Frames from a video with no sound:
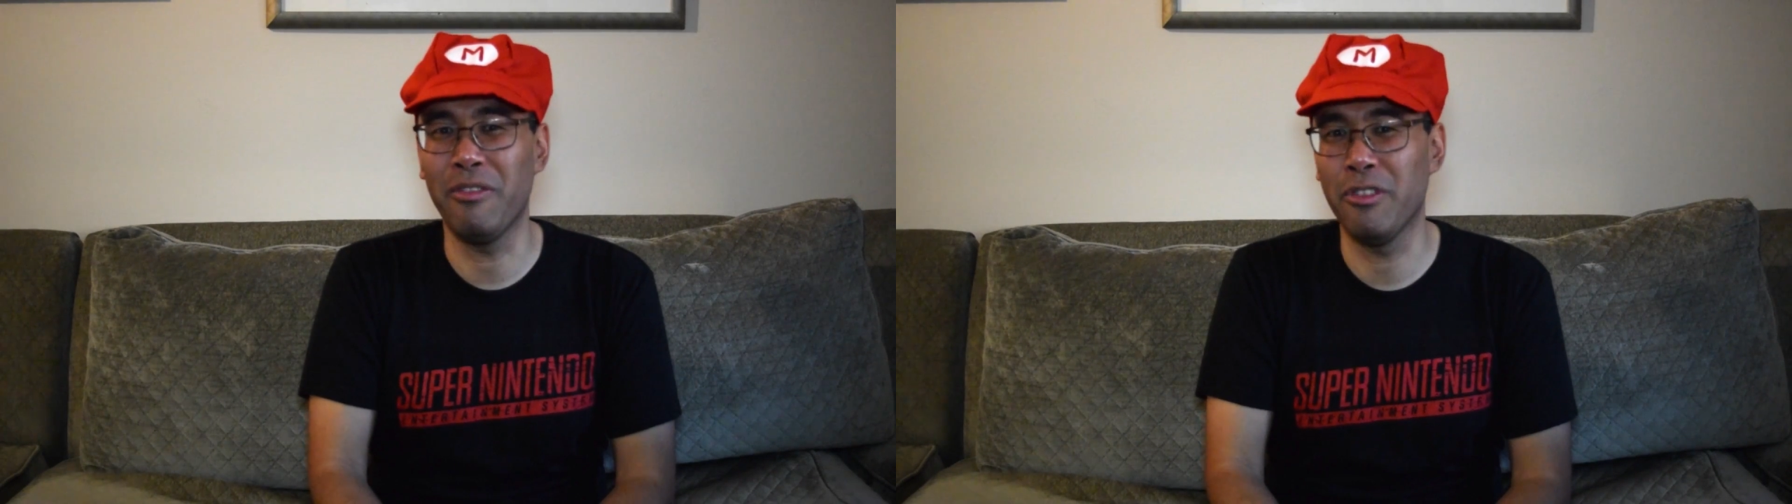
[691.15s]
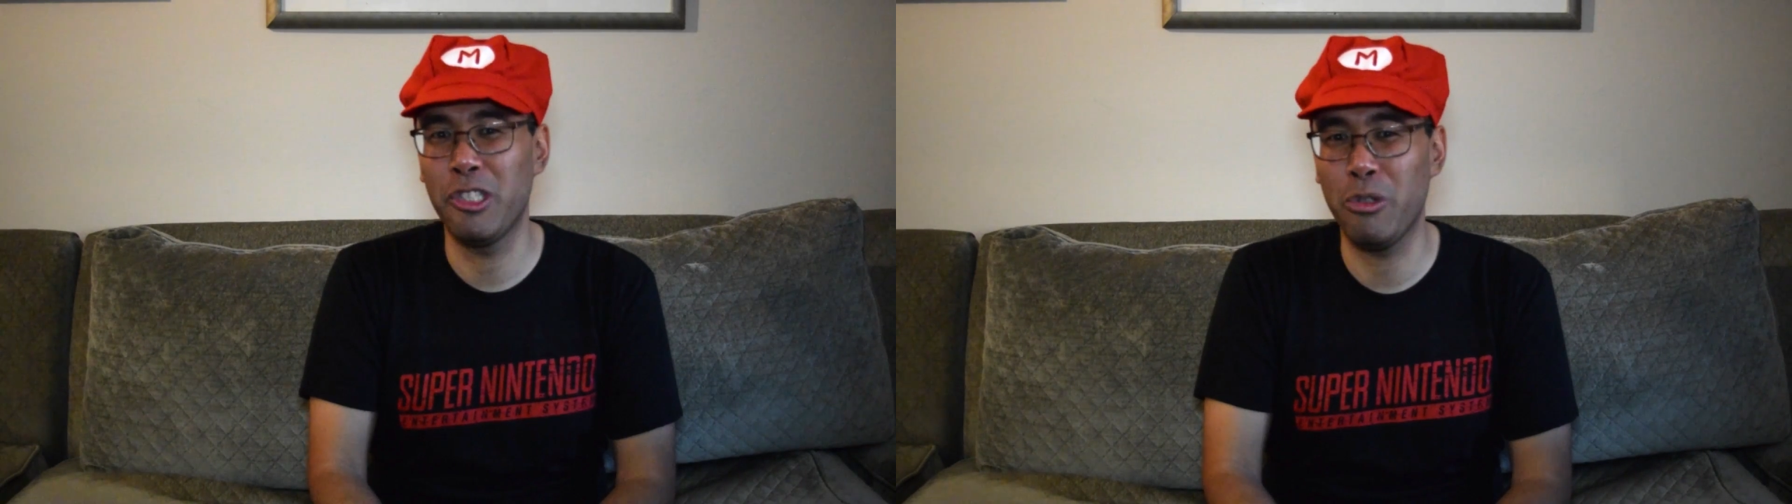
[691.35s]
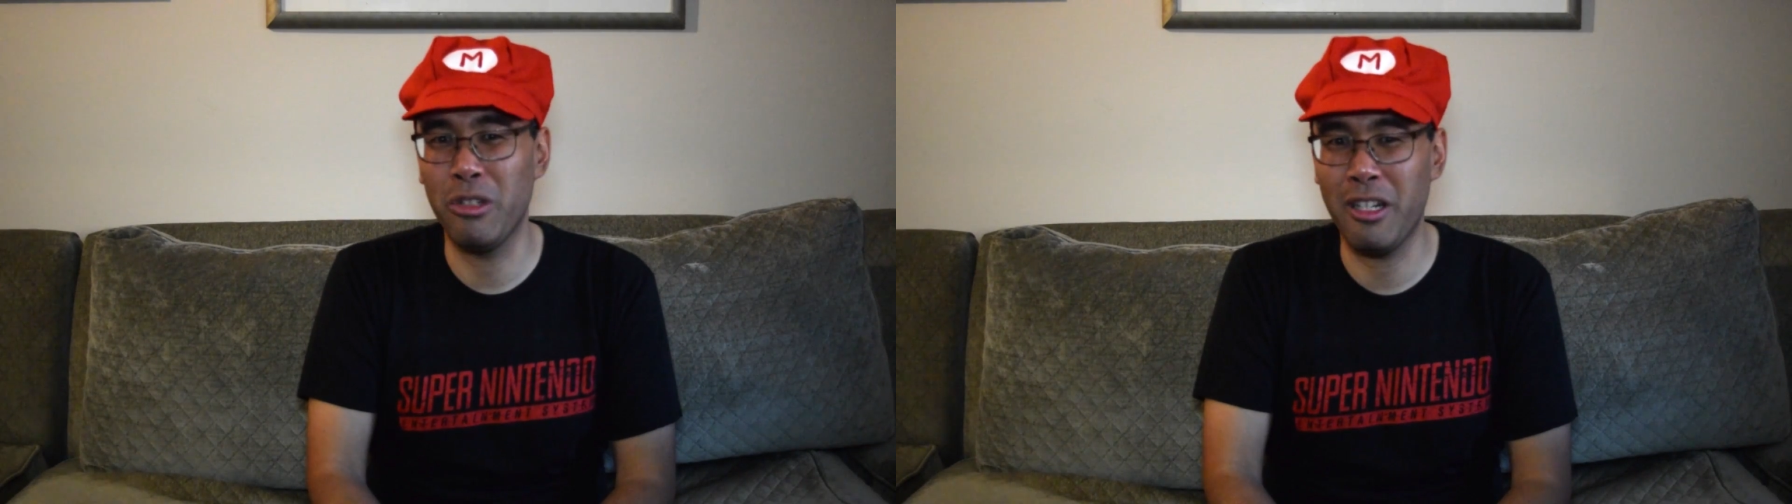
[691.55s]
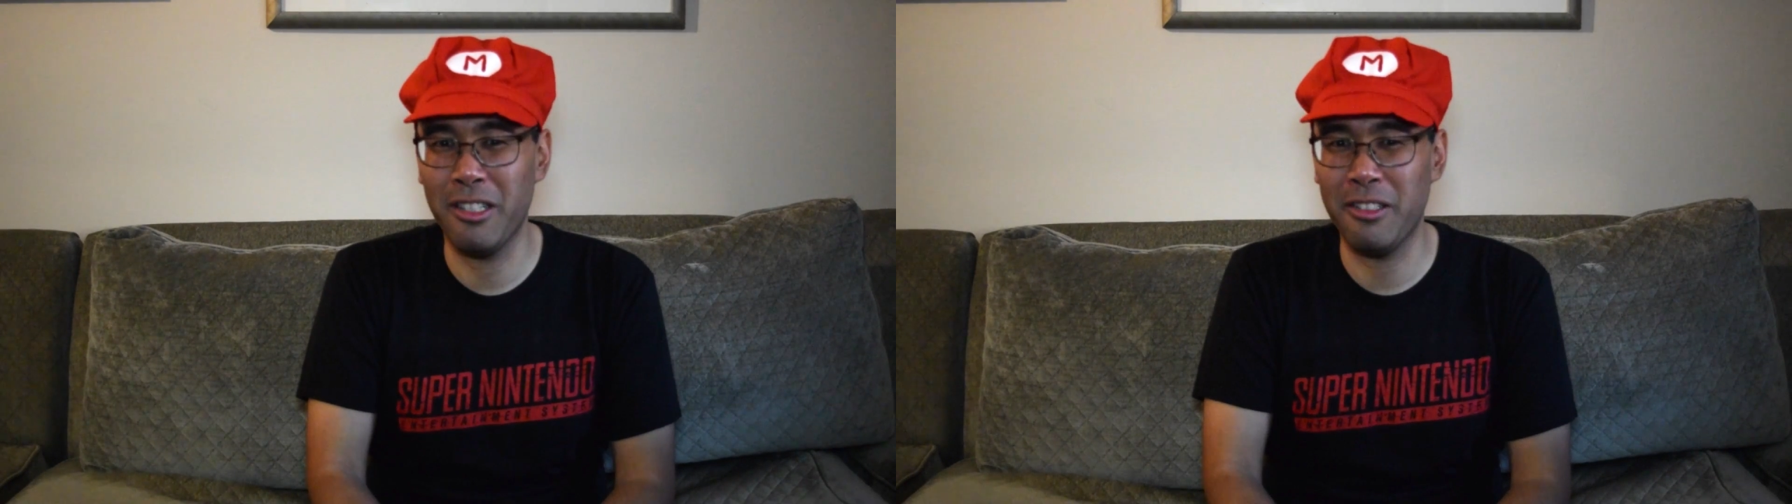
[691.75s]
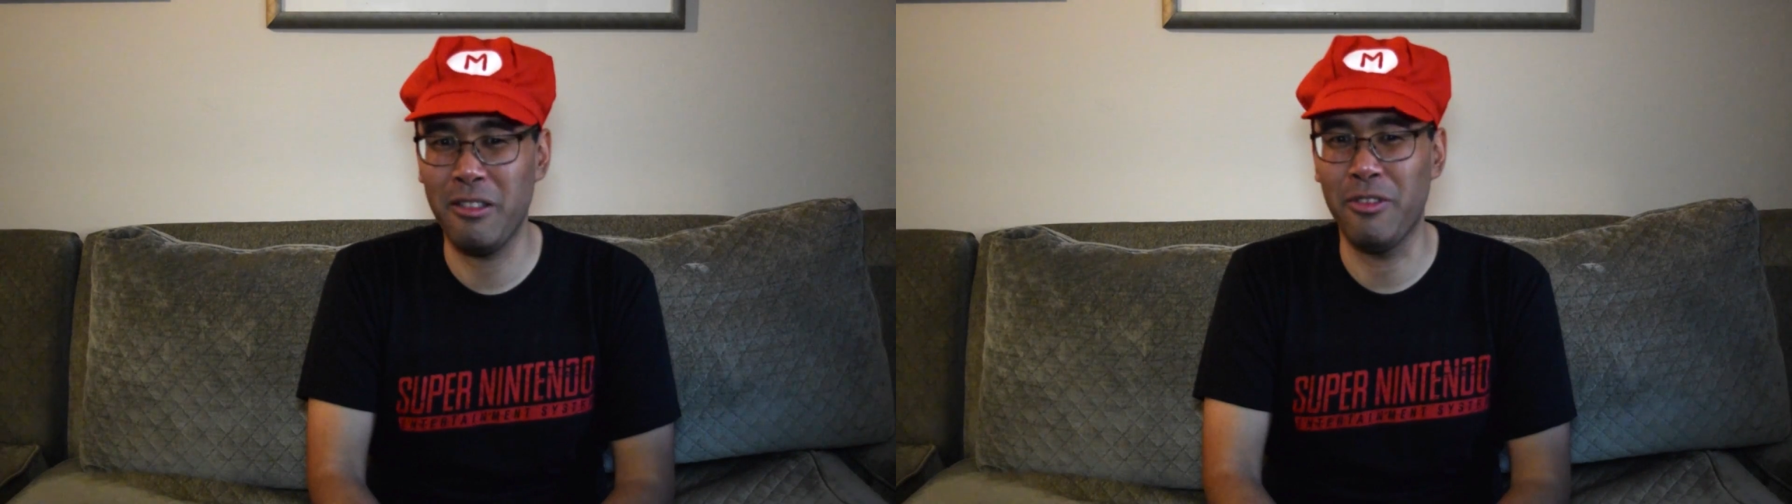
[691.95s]
Virtual
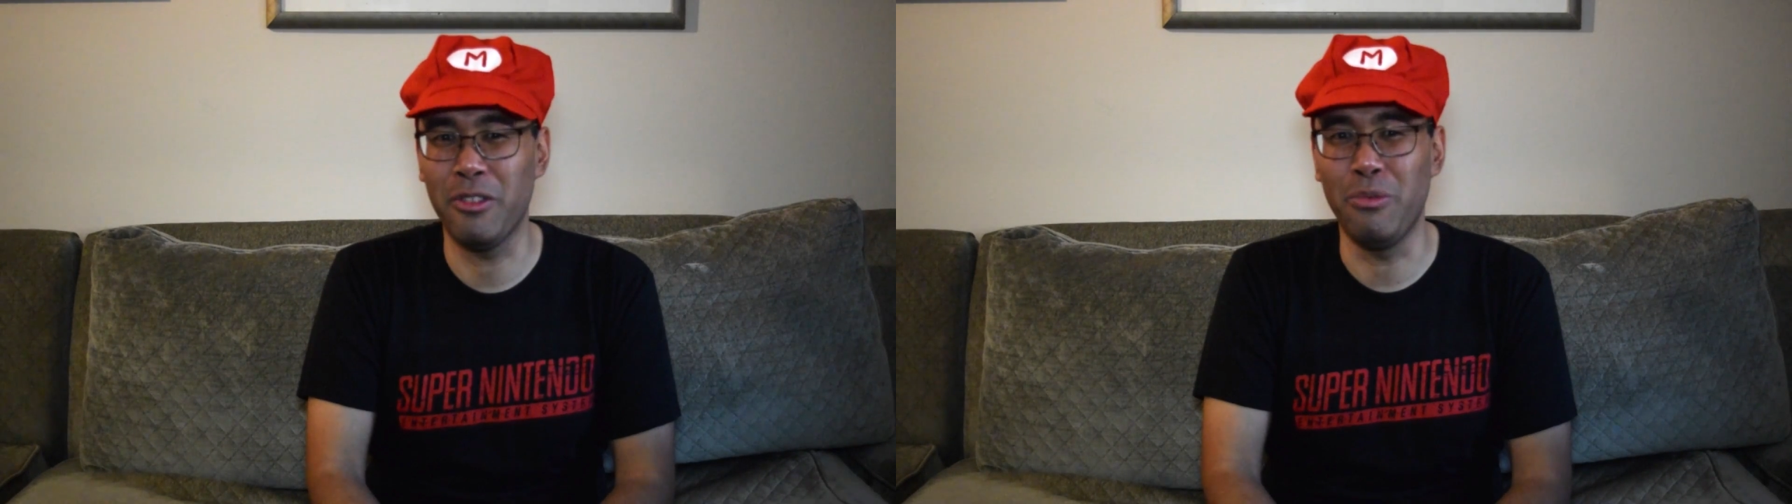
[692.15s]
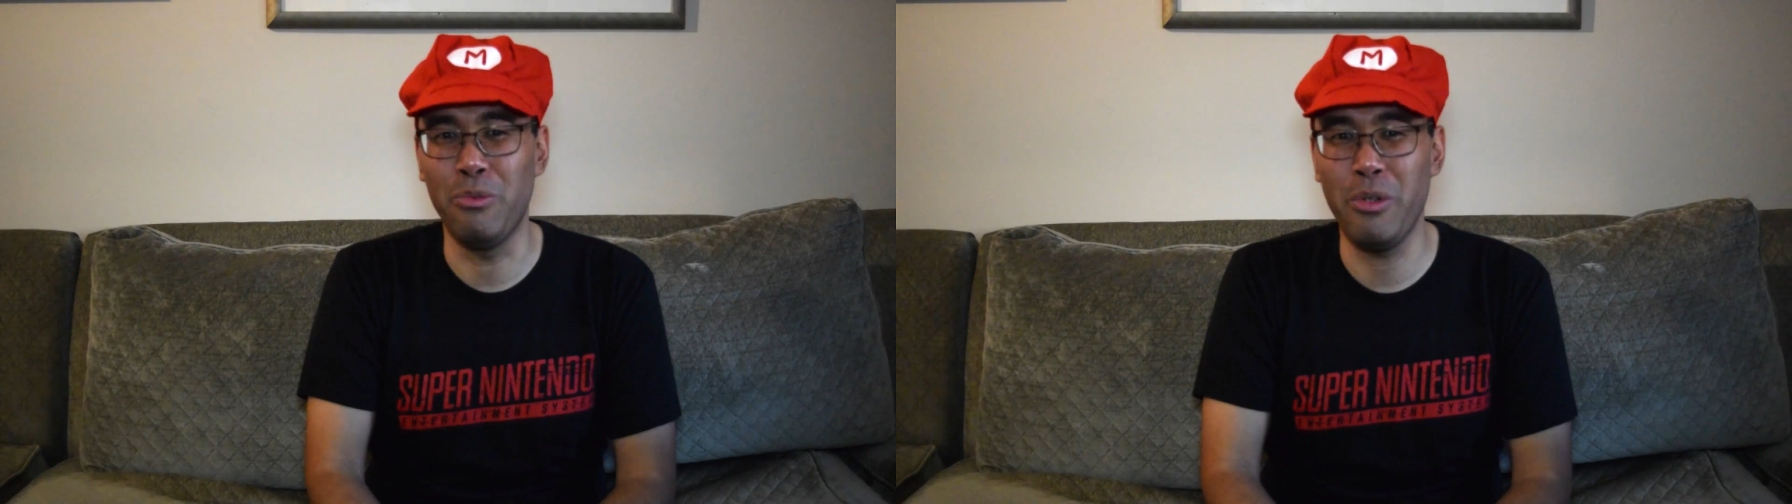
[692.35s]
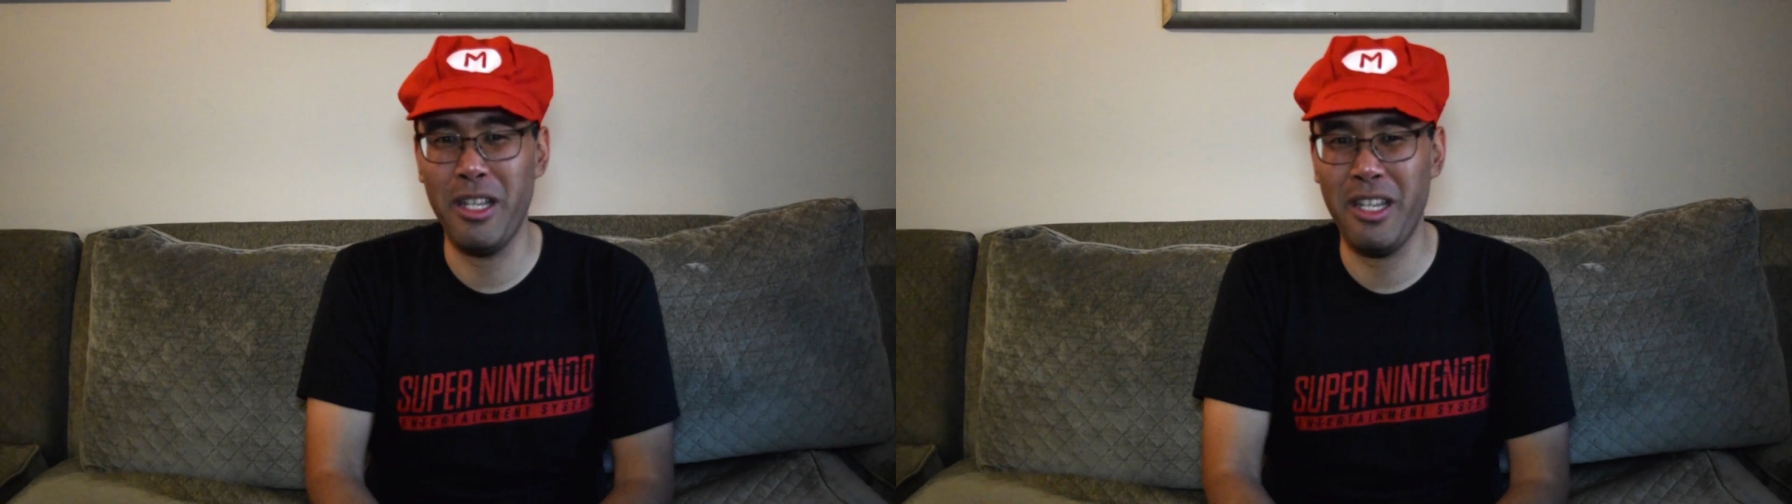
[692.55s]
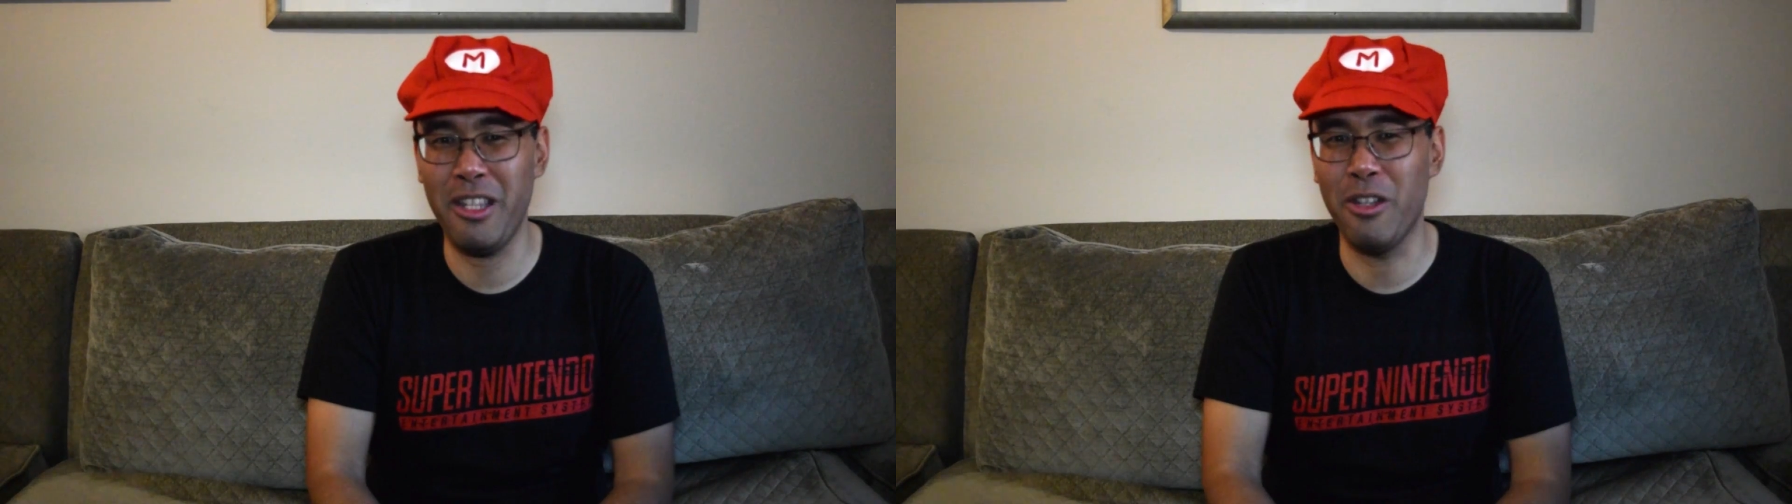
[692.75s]
Console for the Wii,